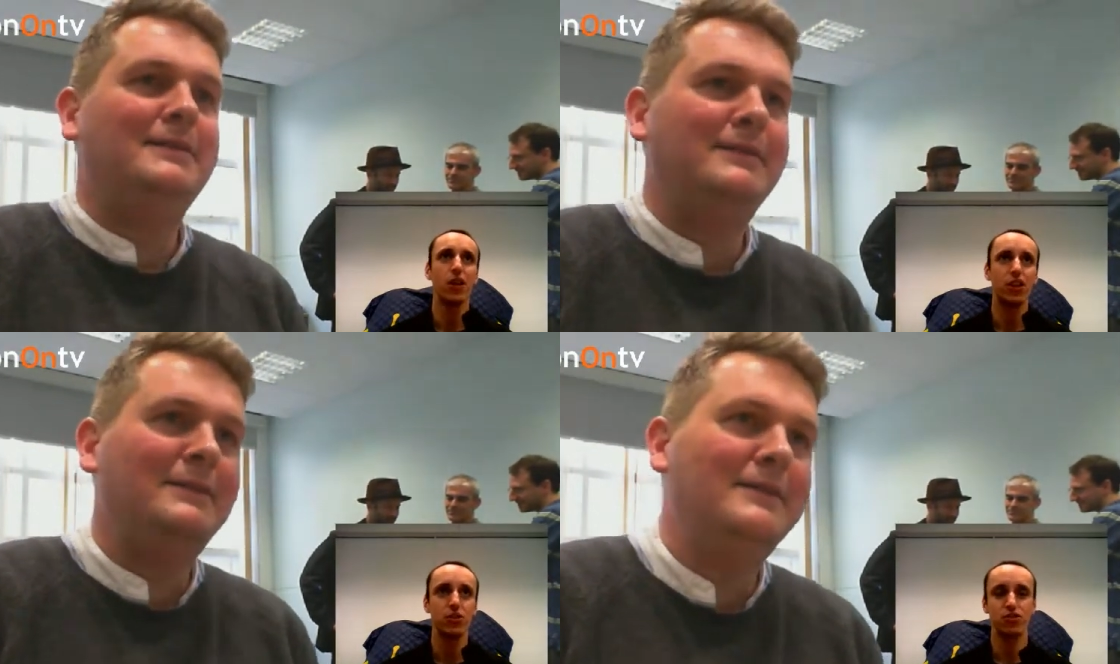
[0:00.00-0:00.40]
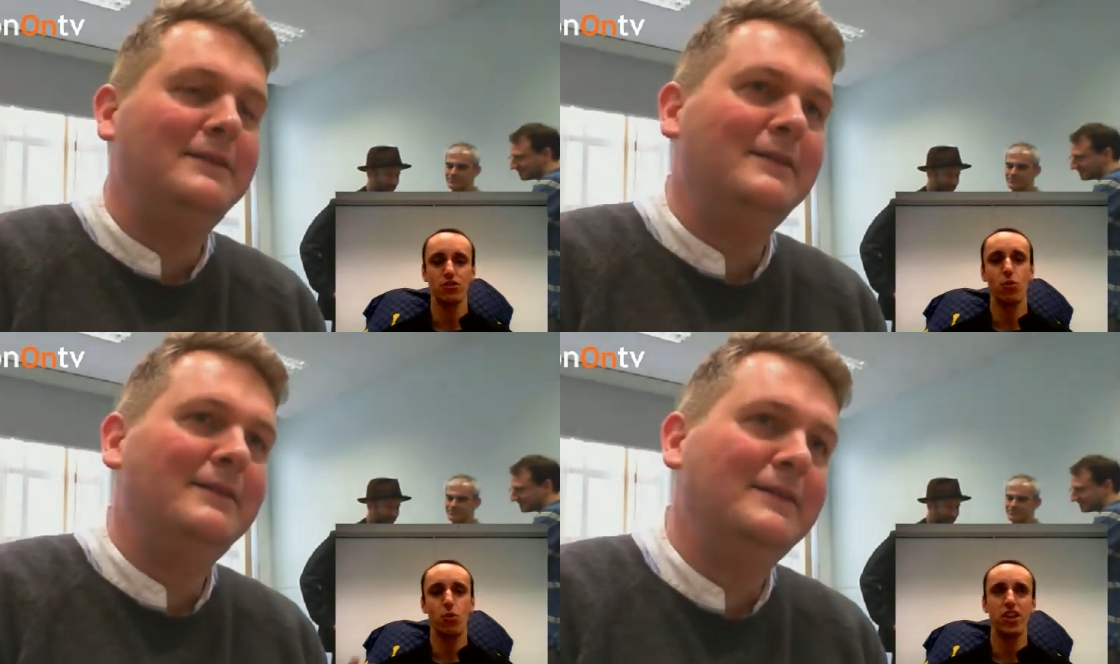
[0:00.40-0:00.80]

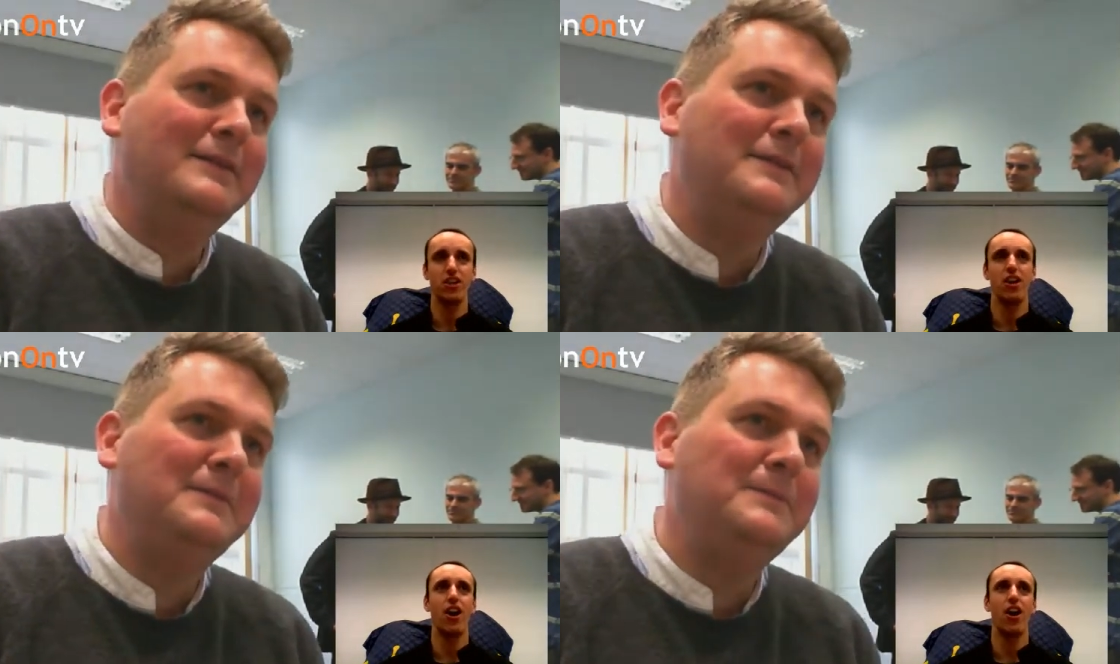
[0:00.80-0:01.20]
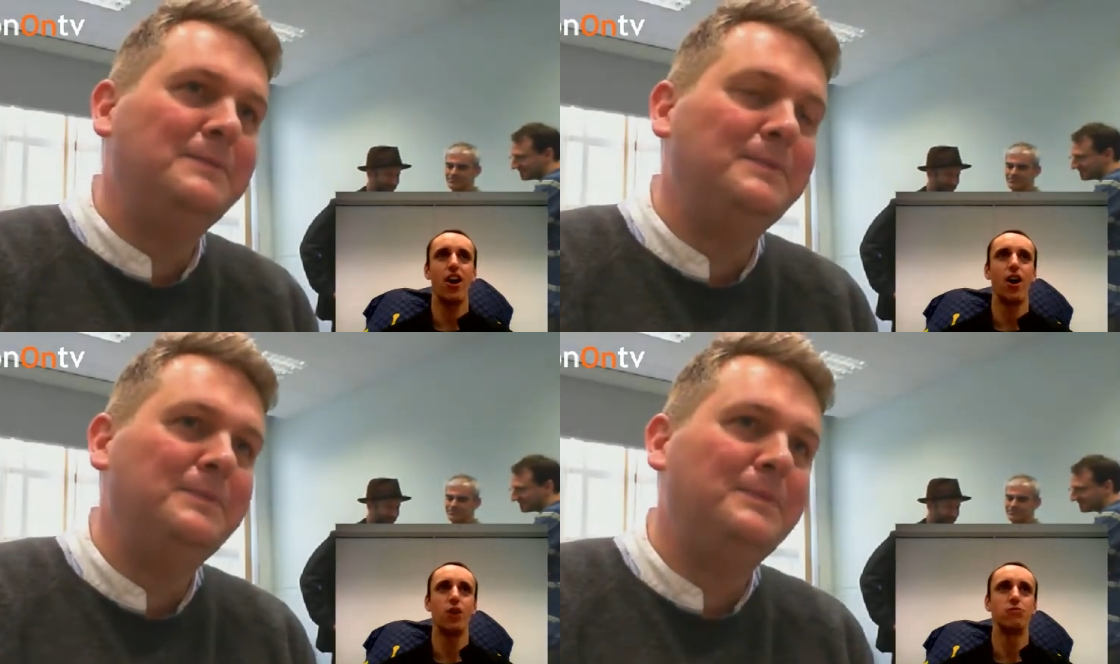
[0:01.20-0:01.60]
Speaker 1: because we
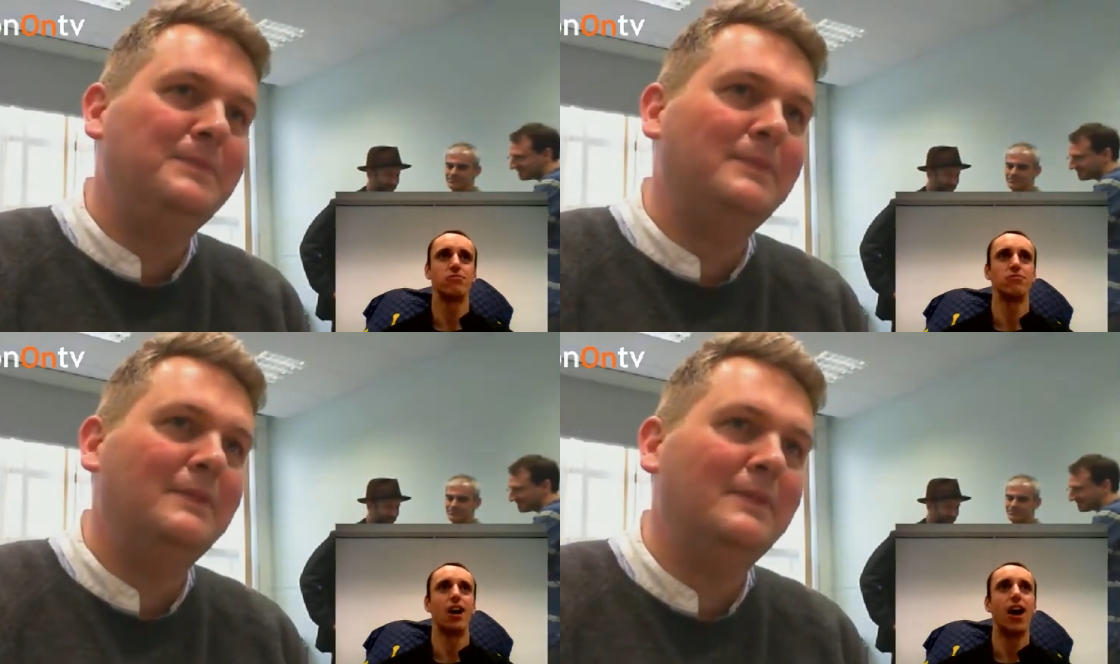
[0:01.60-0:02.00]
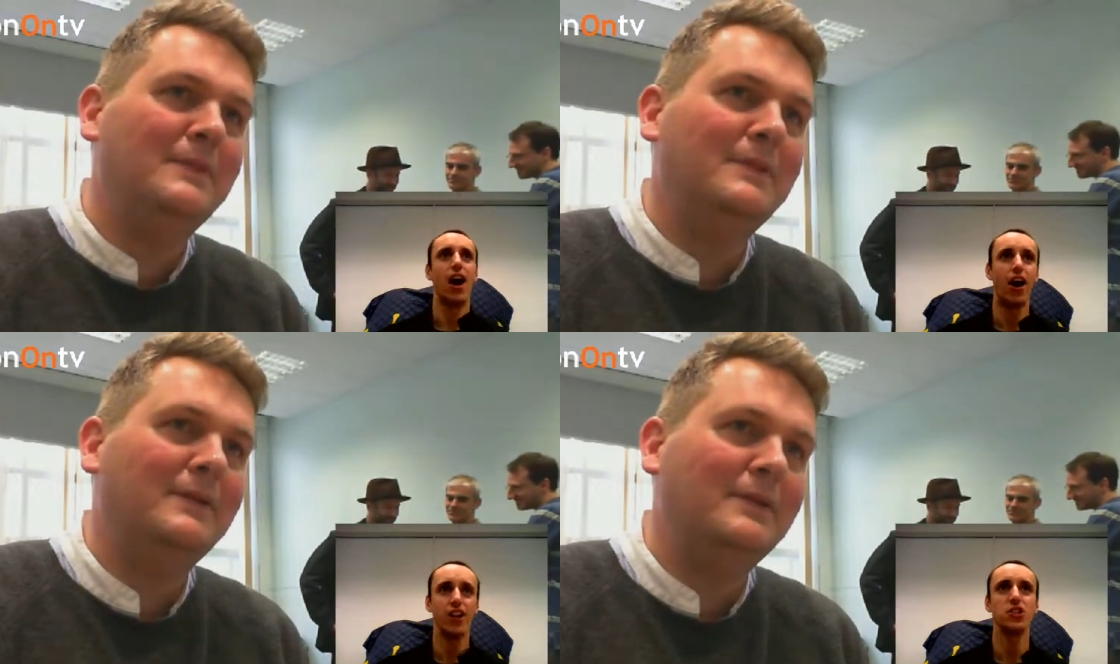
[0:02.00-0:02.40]
uh,
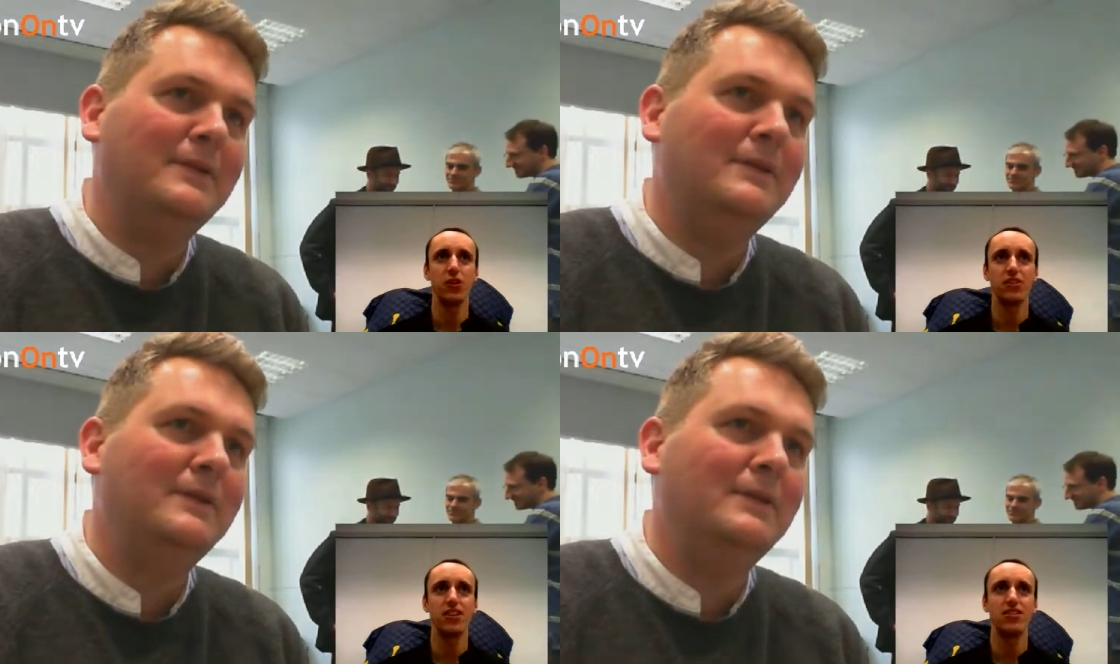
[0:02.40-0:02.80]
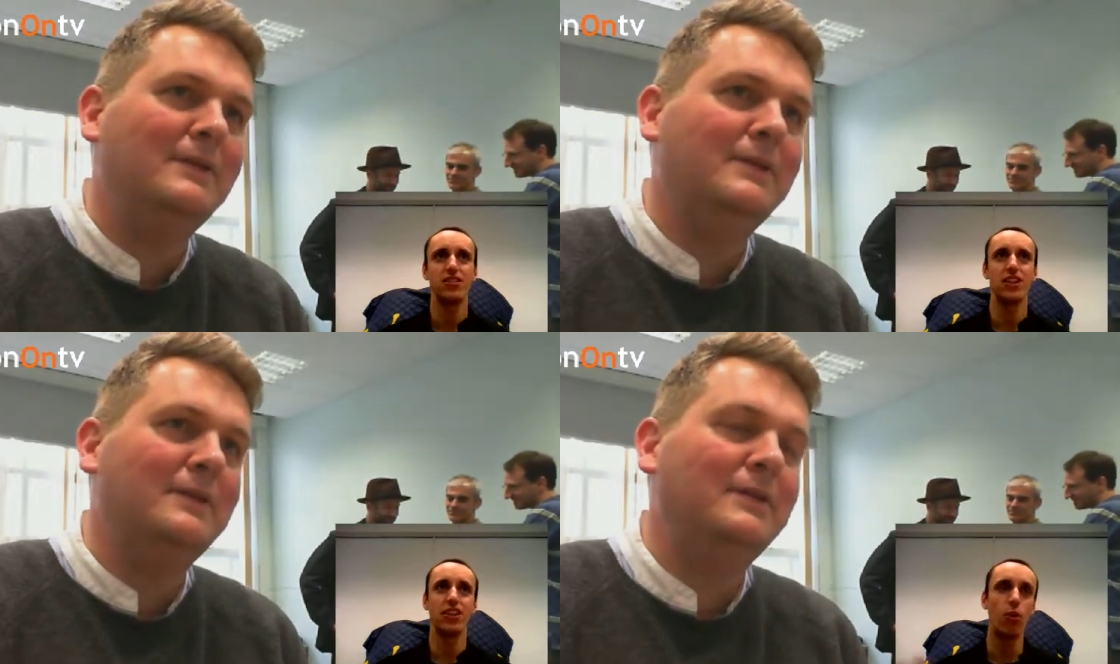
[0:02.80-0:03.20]
are
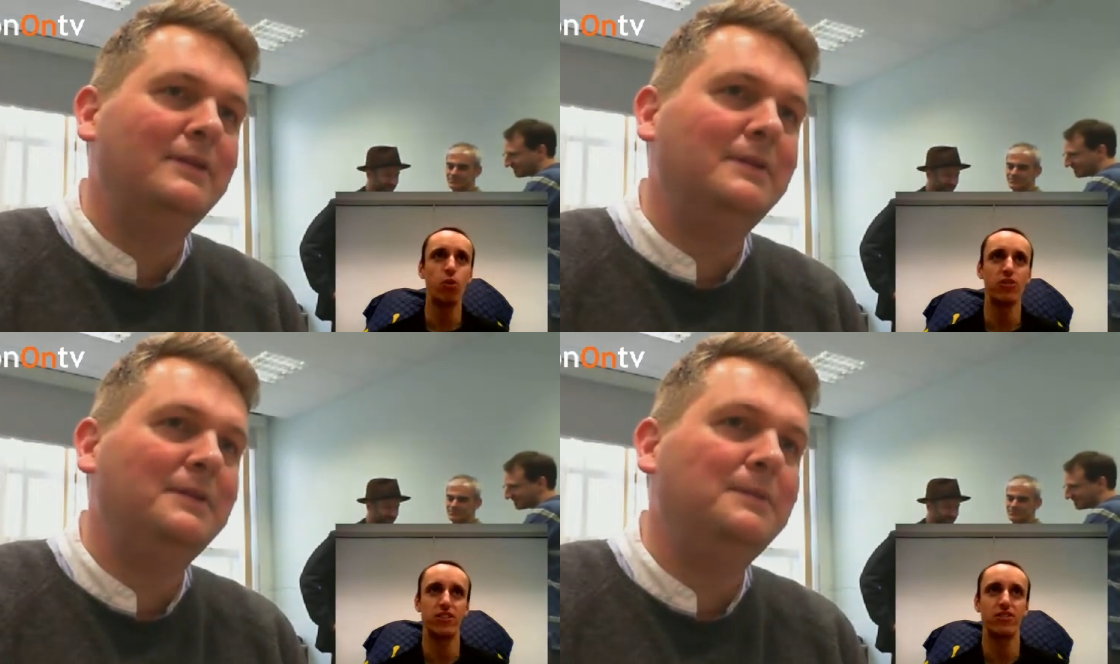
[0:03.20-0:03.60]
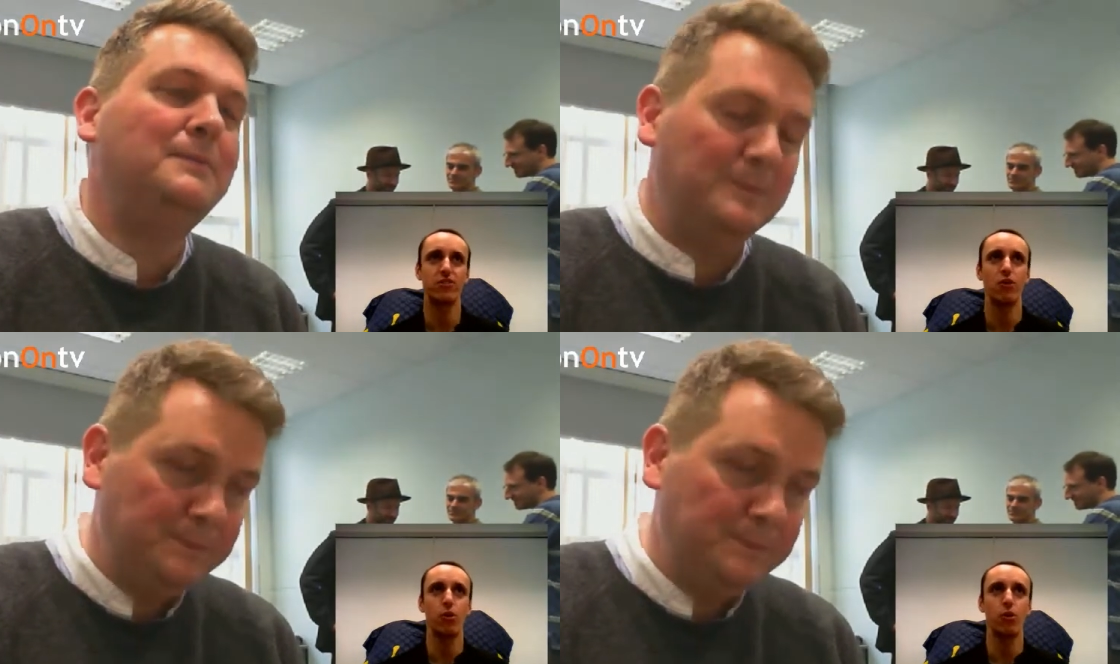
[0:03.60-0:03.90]
interested in all this.